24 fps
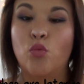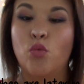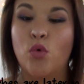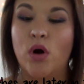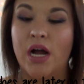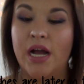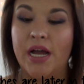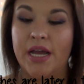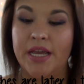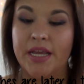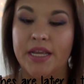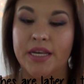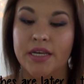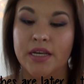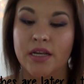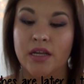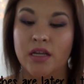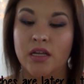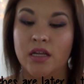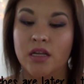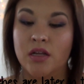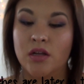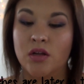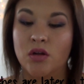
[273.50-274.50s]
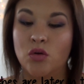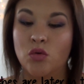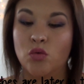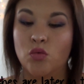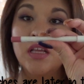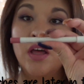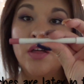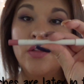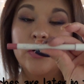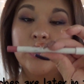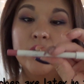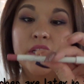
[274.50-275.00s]
wine. This
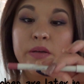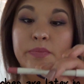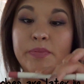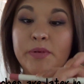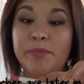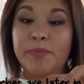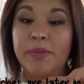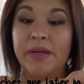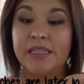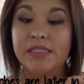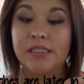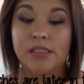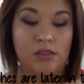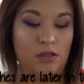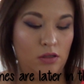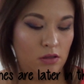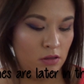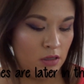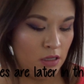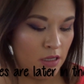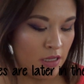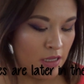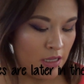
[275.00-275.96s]
other lippy pencil.